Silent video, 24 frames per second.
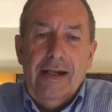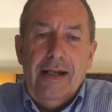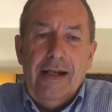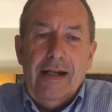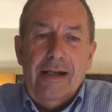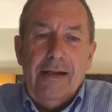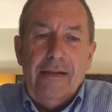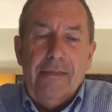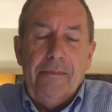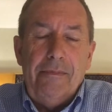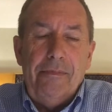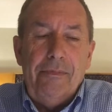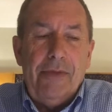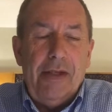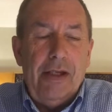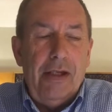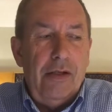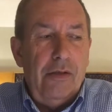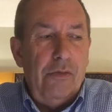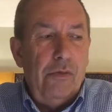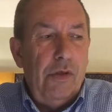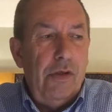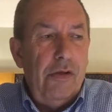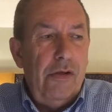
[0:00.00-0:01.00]

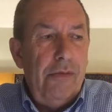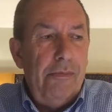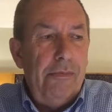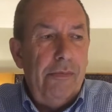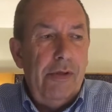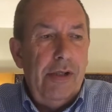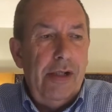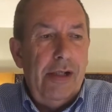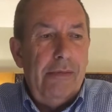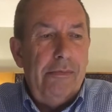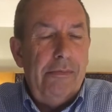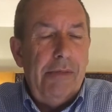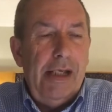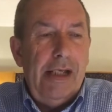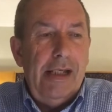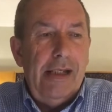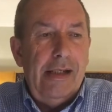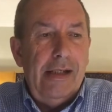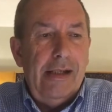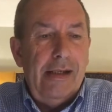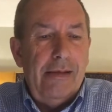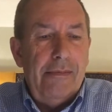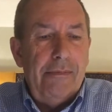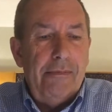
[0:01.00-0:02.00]
We're going to put up
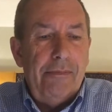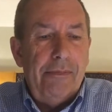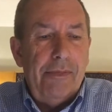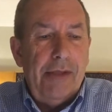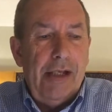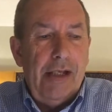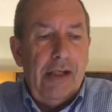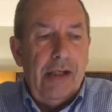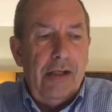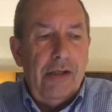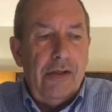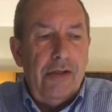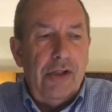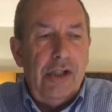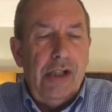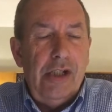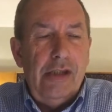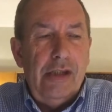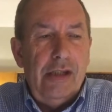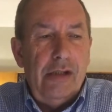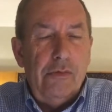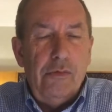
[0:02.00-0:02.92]
a sheet